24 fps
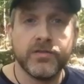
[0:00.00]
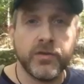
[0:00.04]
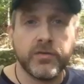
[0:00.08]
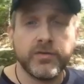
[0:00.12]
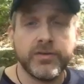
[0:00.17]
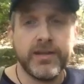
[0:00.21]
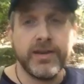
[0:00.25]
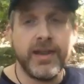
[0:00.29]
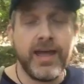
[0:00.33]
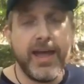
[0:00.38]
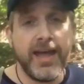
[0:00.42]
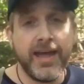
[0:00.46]

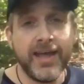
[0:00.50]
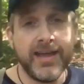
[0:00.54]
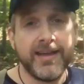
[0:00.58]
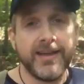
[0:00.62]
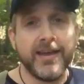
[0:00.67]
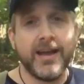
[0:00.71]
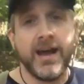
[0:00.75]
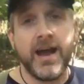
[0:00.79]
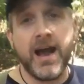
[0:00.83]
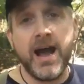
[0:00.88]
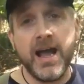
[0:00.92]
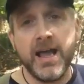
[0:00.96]
So
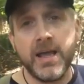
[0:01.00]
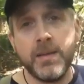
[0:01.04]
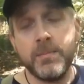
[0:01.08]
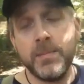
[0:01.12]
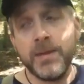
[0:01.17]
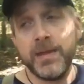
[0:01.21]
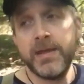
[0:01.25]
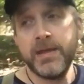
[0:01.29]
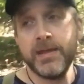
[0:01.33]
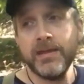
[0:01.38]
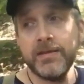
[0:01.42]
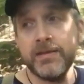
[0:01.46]
today I
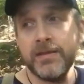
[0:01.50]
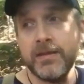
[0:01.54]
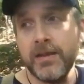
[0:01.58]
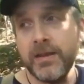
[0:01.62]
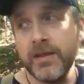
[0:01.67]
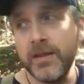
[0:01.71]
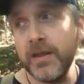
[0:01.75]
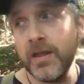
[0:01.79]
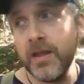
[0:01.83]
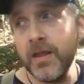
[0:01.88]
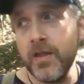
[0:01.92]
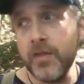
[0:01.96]
am
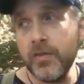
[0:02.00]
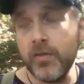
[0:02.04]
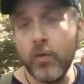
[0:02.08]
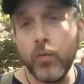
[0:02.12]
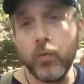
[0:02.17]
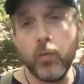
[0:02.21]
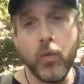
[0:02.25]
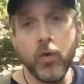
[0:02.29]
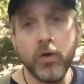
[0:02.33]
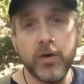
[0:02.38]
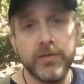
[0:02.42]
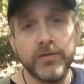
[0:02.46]
in
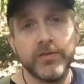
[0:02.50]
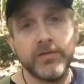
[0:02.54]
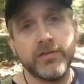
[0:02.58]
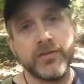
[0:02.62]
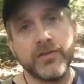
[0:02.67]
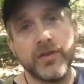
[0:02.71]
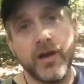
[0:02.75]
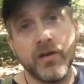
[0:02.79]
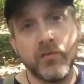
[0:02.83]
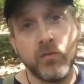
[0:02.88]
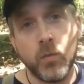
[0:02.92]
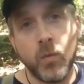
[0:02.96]
the
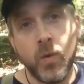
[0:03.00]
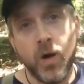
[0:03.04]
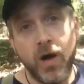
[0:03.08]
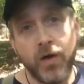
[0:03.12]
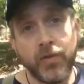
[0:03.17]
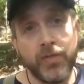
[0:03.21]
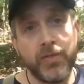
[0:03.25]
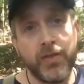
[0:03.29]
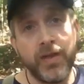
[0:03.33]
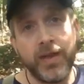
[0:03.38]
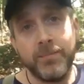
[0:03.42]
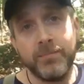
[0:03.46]
woods of
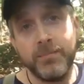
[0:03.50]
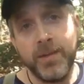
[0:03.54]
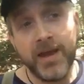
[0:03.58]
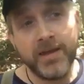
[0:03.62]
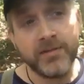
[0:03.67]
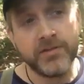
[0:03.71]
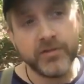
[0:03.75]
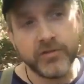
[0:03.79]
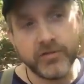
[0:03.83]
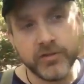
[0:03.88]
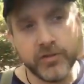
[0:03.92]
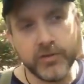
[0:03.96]
Waltham,
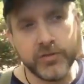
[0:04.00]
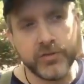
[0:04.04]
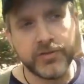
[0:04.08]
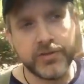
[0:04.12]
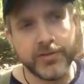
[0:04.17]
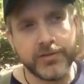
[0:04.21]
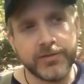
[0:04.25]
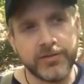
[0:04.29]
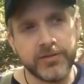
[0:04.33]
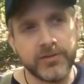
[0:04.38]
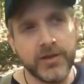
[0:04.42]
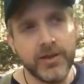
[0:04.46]

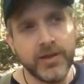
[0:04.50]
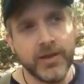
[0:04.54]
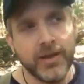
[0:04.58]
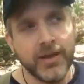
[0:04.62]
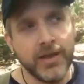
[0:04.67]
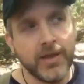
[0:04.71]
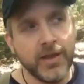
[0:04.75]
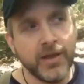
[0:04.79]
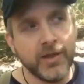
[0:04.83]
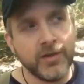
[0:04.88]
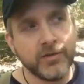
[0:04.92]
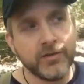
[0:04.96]
Massachusetts
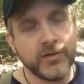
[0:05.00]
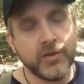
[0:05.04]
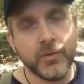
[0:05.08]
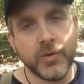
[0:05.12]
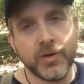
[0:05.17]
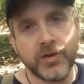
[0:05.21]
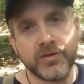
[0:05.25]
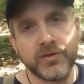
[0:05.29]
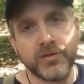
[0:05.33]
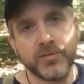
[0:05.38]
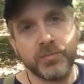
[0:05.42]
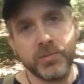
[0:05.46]

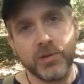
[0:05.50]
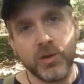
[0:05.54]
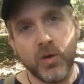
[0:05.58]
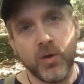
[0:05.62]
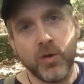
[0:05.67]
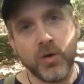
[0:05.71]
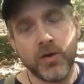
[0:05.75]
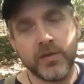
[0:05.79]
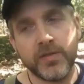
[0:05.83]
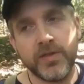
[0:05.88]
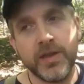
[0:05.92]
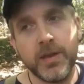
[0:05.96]
to
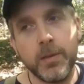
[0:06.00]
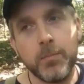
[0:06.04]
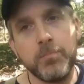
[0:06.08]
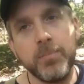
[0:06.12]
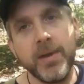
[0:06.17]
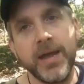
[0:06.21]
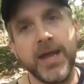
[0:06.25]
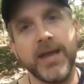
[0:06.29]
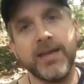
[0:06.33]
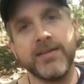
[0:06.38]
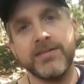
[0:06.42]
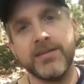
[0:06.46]
explore the
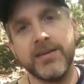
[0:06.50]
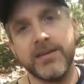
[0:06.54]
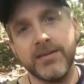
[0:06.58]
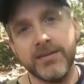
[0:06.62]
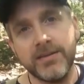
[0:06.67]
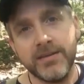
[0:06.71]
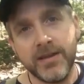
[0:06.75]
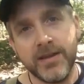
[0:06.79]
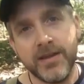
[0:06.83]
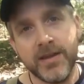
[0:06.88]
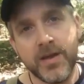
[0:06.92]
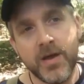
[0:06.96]

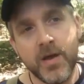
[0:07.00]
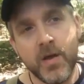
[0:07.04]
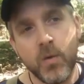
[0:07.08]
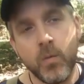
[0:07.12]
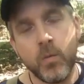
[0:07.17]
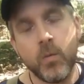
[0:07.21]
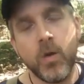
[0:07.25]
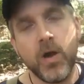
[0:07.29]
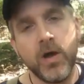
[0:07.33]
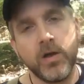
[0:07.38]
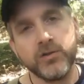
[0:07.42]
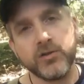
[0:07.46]
abandoned
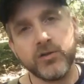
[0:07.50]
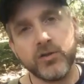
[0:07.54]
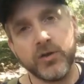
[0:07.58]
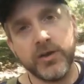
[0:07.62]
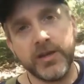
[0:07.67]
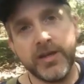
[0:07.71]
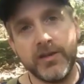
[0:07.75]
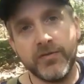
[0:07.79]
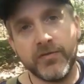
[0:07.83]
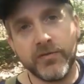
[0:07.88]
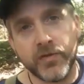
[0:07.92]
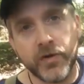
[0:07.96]

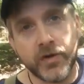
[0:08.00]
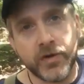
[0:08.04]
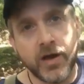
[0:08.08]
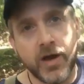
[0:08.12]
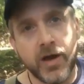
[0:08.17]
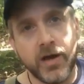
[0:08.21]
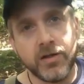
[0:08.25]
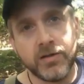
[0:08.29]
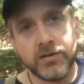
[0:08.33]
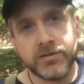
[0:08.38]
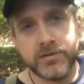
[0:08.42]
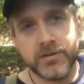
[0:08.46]
Walter E.
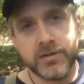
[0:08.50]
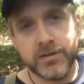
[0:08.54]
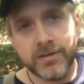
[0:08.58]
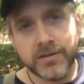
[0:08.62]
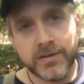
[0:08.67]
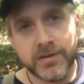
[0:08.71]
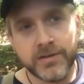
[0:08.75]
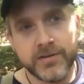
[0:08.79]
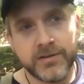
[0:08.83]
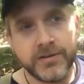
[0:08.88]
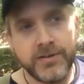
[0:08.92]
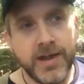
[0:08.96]
Fernald
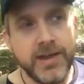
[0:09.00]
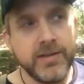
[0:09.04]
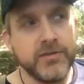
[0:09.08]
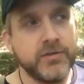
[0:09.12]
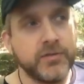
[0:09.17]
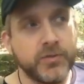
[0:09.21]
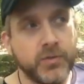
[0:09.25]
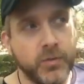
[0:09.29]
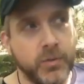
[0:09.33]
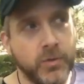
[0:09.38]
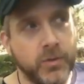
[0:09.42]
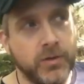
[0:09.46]

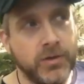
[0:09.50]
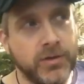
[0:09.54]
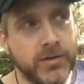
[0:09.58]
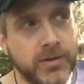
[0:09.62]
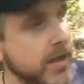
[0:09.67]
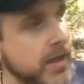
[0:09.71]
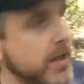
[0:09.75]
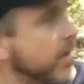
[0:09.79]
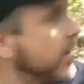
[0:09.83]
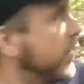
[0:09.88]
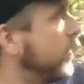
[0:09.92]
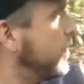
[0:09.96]
State School,
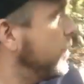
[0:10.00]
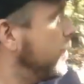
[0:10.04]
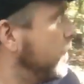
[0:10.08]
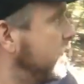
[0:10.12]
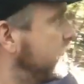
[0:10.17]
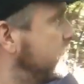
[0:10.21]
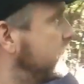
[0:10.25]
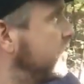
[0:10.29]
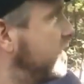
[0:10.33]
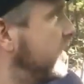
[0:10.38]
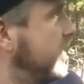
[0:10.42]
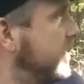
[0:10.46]

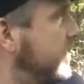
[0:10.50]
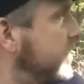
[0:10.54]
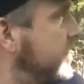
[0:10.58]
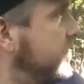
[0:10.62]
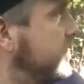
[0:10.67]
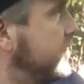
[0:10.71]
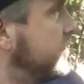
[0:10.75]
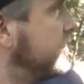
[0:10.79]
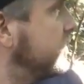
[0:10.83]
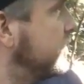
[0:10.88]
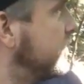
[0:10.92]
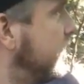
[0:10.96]
which
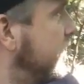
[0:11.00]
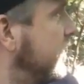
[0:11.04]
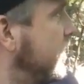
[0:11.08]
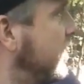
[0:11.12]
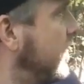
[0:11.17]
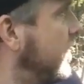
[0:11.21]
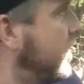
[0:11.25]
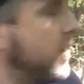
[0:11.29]
is